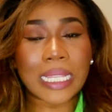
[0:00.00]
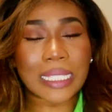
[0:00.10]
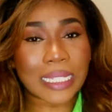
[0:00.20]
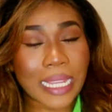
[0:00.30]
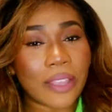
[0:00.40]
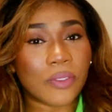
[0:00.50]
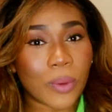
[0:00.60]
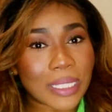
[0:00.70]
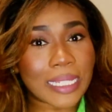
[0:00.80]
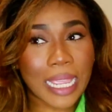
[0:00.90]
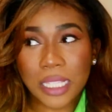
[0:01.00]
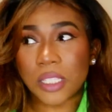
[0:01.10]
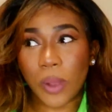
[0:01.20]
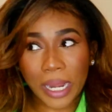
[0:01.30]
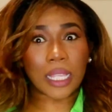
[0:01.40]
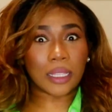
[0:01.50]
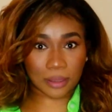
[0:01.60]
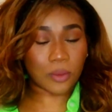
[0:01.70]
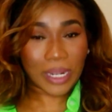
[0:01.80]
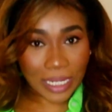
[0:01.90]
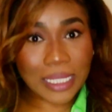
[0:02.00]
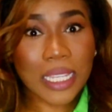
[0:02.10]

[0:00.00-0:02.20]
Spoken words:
It's the day of the wedding. Today is the wedding. The wedding is